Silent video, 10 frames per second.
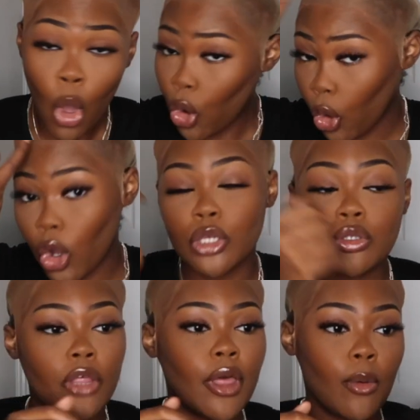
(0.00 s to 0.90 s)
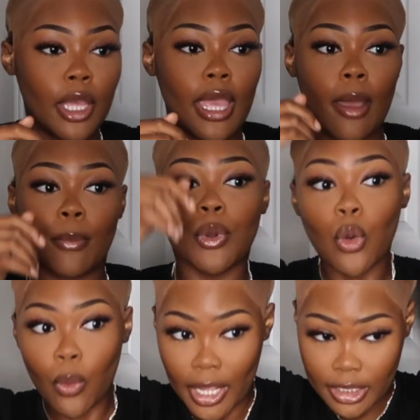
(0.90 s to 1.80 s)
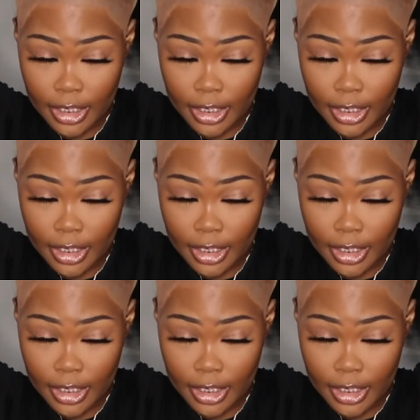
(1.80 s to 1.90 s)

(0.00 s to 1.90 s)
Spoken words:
Girl, you saw that wig cap right